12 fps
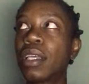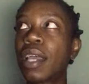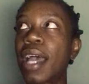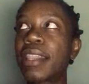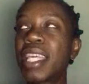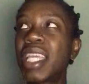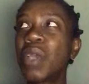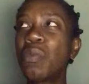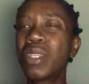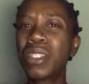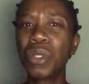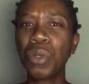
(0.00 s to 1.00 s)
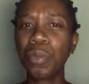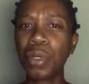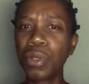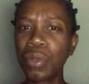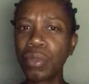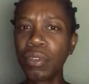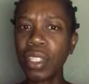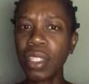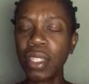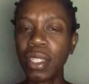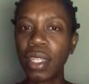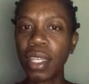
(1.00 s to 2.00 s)
New Moon,
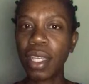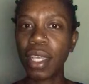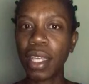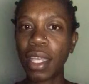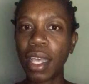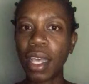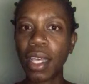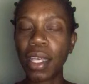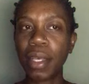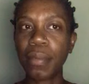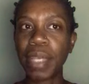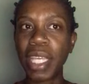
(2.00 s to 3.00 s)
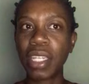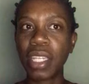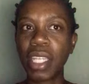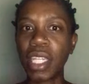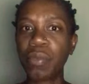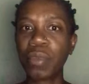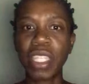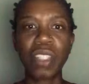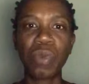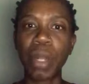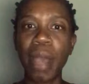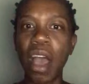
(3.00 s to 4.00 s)
and it's
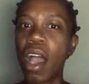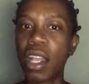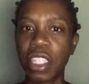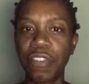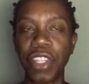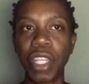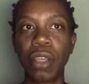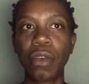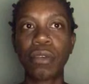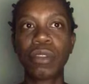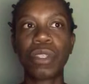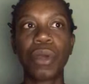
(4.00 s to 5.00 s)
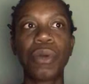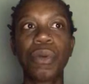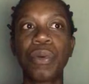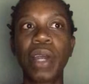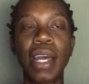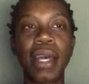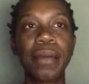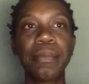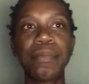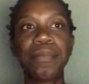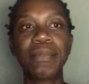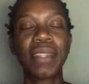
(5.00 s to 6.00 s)
one of my August videos. So
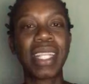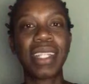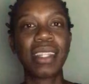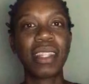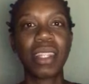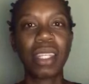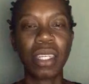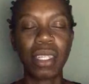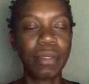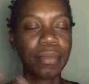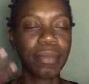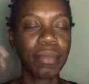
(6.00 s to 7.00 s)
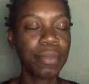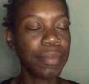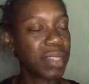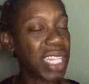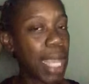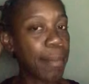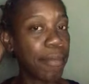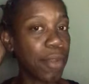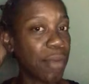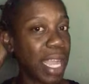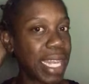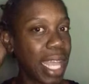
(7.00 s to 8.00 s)
the name of it
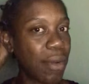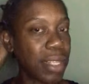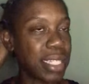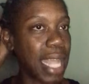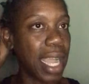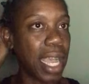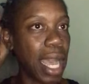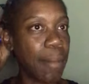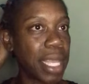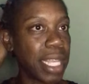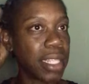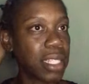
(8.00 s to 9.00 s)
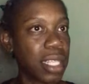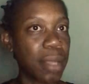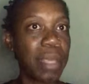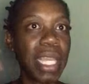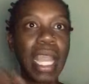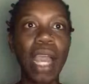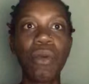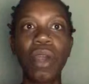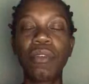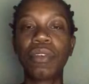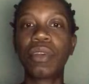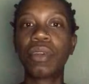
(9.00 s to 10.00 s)
right now is not coming to me.
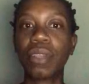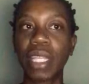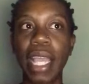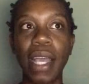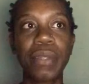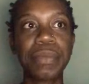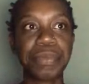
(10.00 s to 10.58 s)
However, yeah.